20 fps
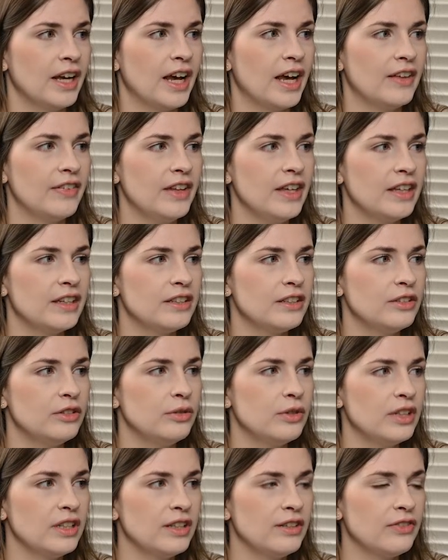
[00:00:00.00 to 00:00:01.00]
And then you
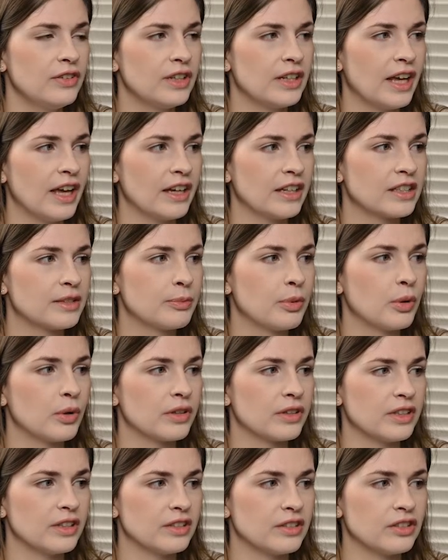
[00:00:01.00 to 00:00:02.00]
can even
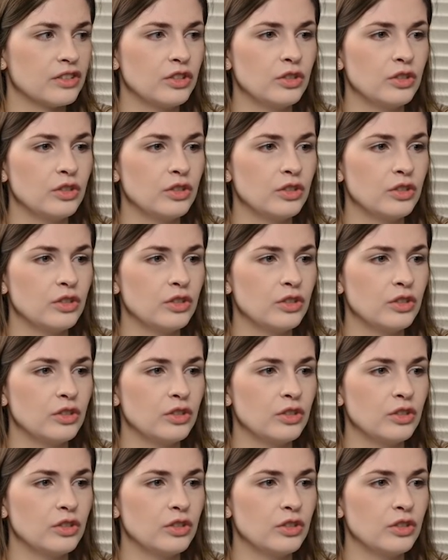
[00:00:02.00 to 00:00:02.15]
export this